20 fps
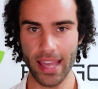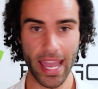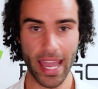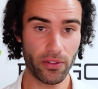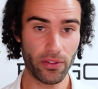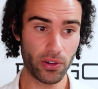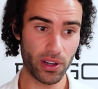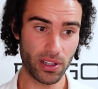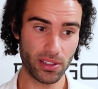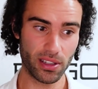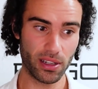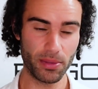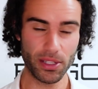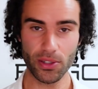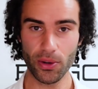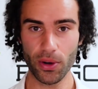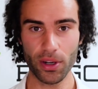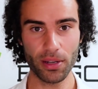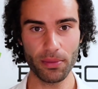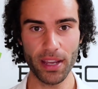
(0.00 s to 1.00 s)
Everyone's going to be
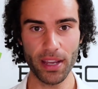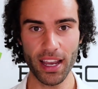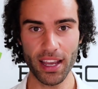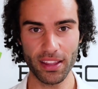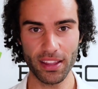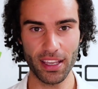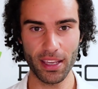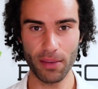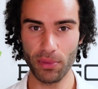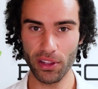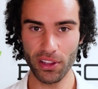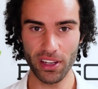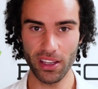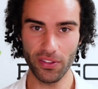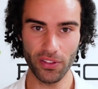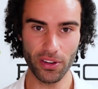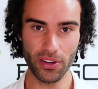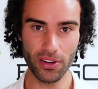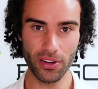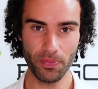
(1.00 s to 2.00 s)
talking about the
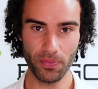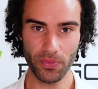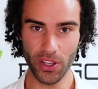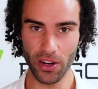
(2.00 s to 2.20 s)
ability for